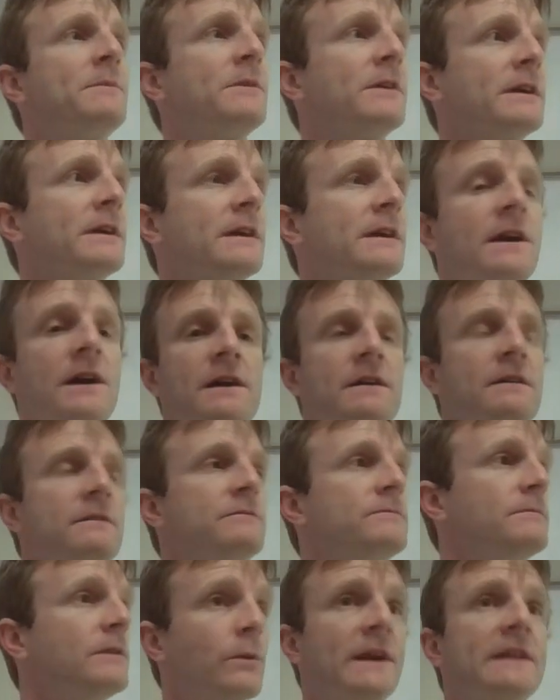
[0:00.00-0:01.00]
of
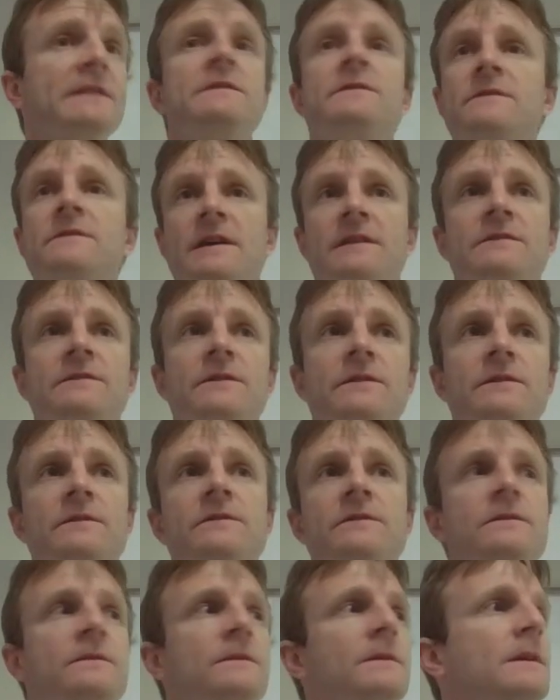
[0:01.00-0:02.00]
Lorentz
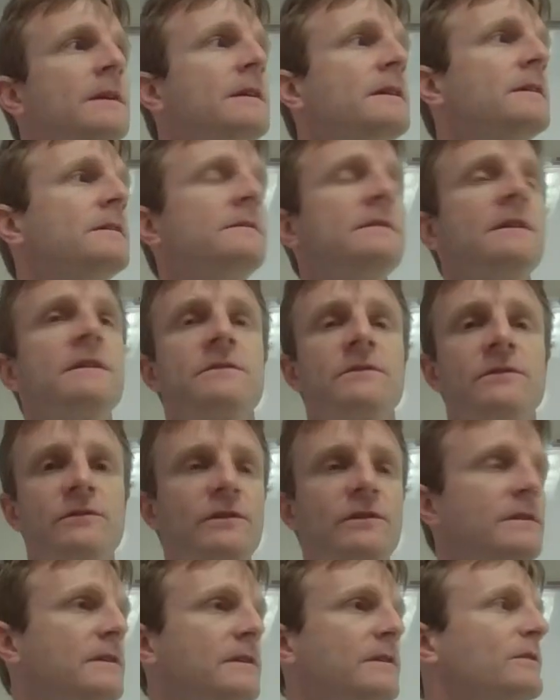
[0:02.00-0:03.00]
tensors. Tensors in
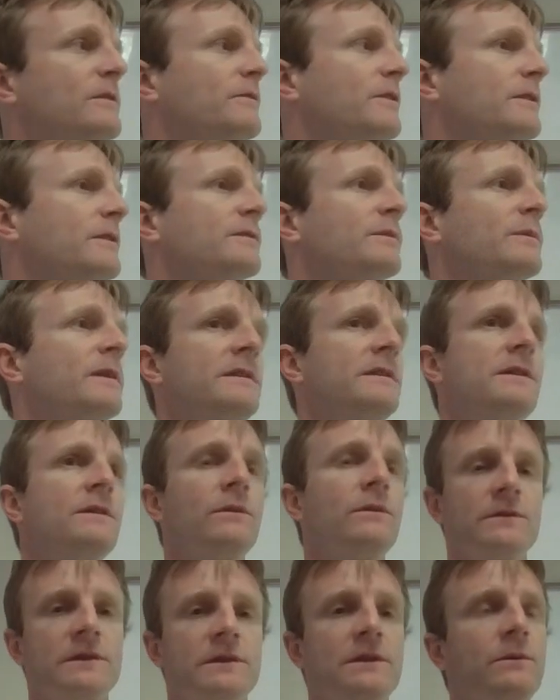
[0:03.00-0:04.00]
the universe where the
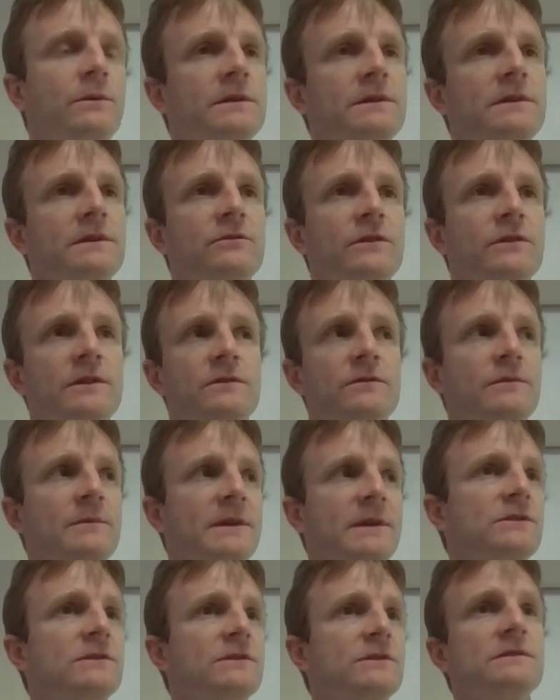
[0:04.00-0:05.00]
only coordinate
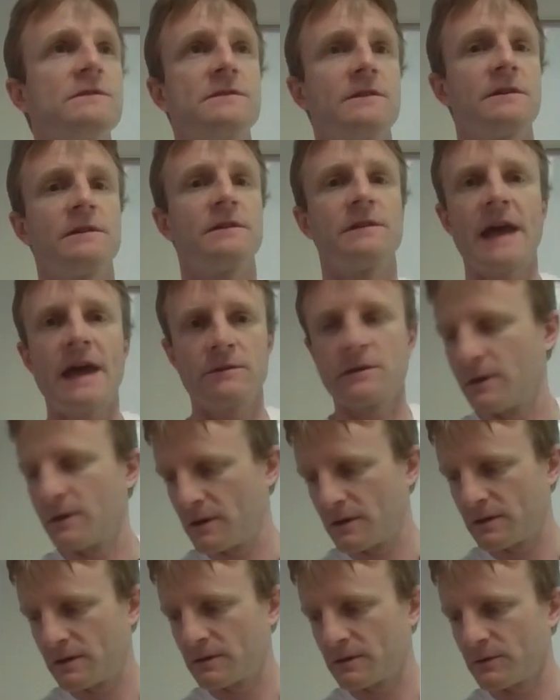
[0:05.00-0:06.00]
transformations allowed
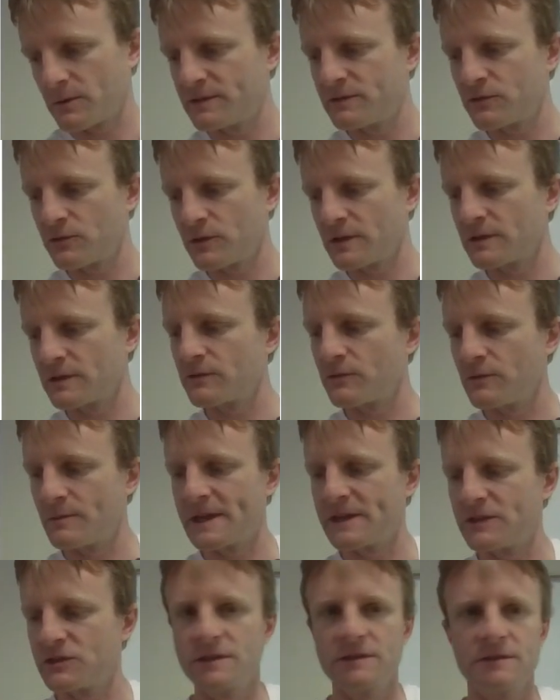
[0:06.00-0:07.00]
are Lorentz
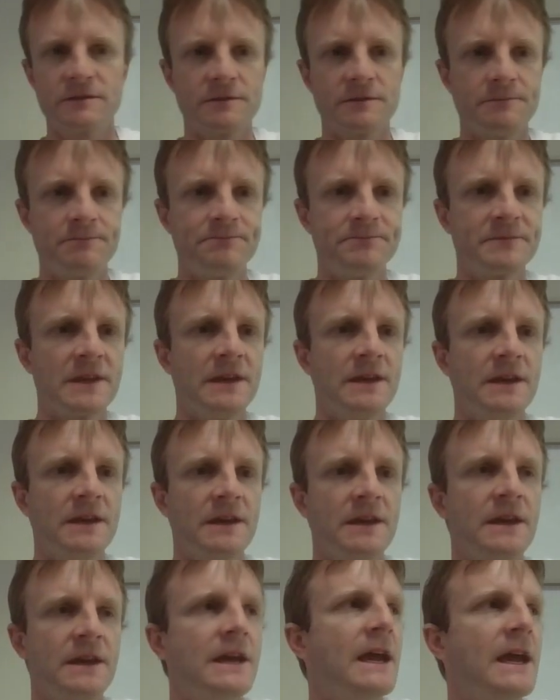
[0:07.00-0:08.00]
transformations.
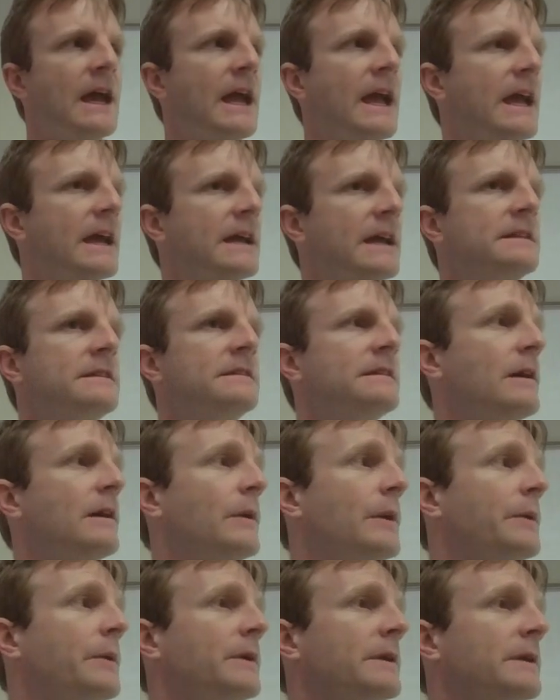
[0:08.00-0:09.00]
And now I
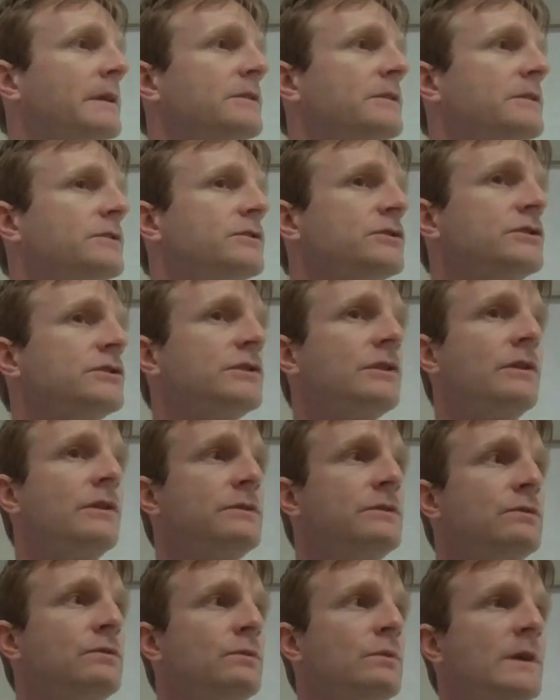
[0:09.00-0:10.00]
want to show you
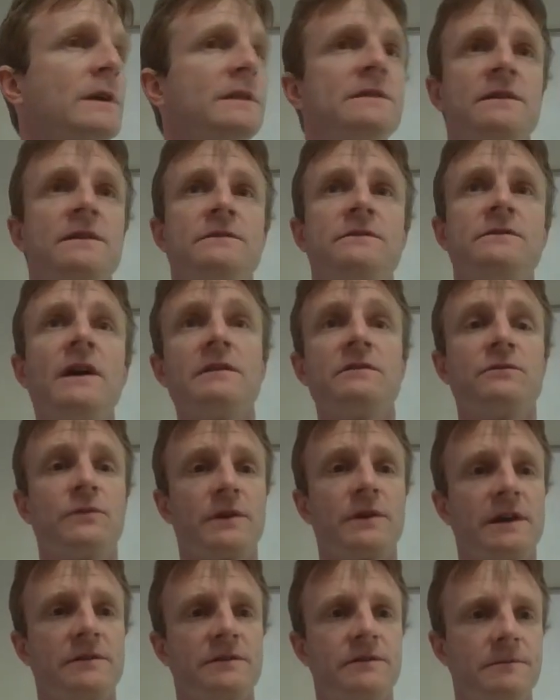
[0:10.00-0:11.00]
what this does for
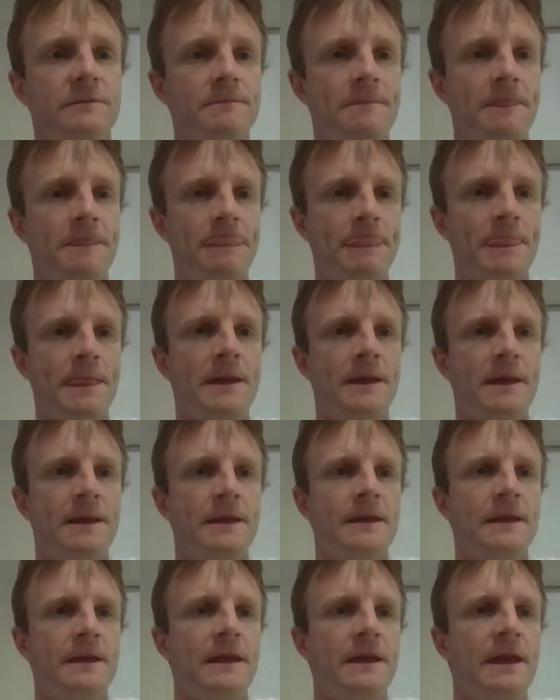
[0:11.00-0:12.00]
us.
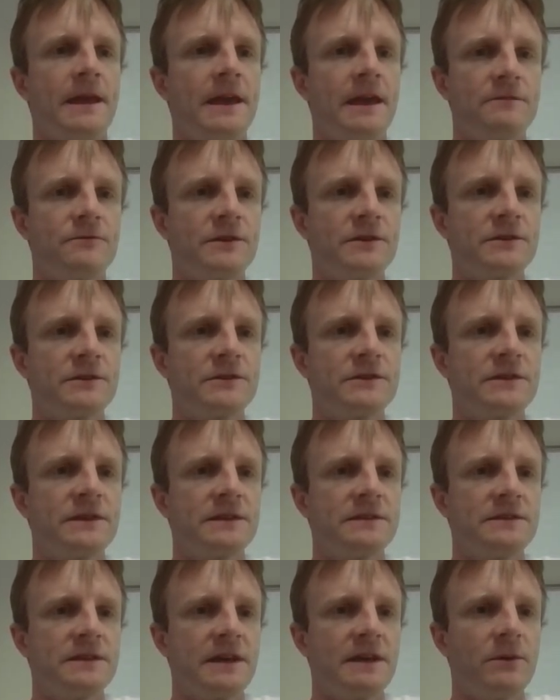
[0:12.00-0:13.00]
And the first
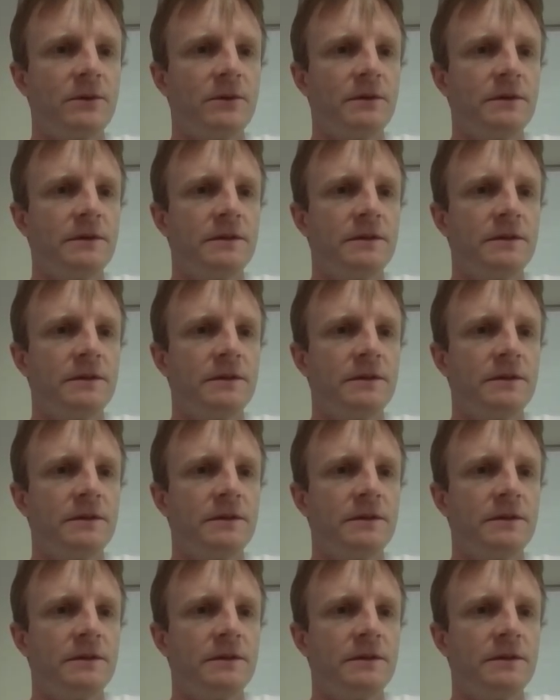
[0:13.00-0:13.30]
example